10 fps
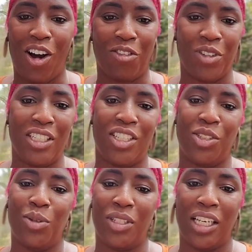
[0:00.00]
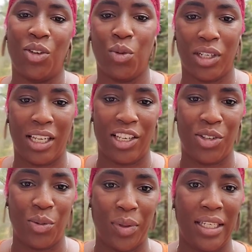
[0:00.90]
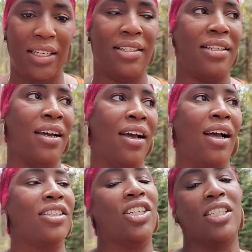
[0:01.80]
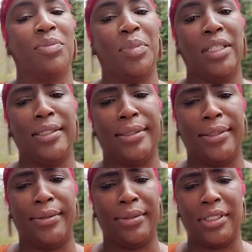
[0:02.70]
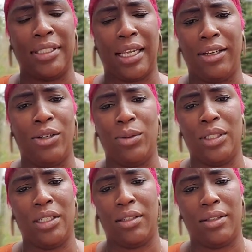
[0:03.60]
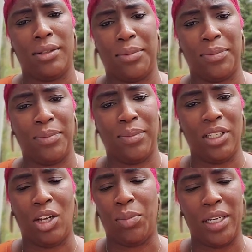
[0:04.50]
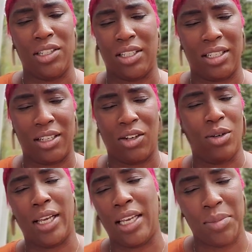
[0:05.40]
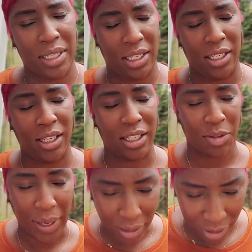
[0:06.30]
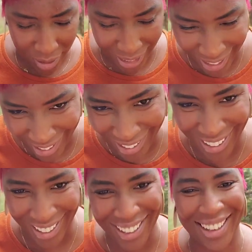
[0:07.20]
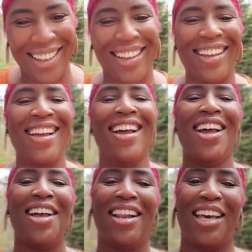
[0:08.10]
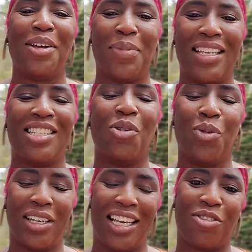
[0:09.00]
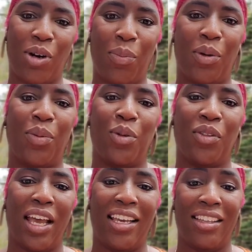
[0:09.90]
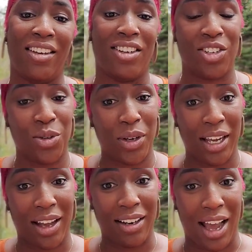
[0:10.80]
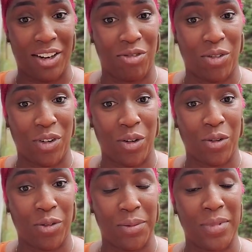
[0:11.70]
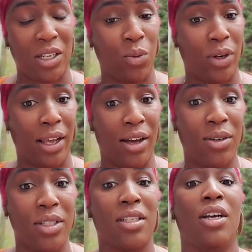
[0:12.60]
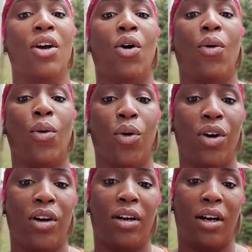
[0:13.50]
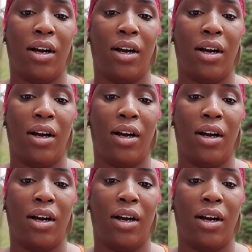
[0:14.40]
free to use anyone that you please. Just please don't just like go to the yellow pages and go to ABC inspectors. Let it be someone that's reputable, that either you gotten referral from someone else, or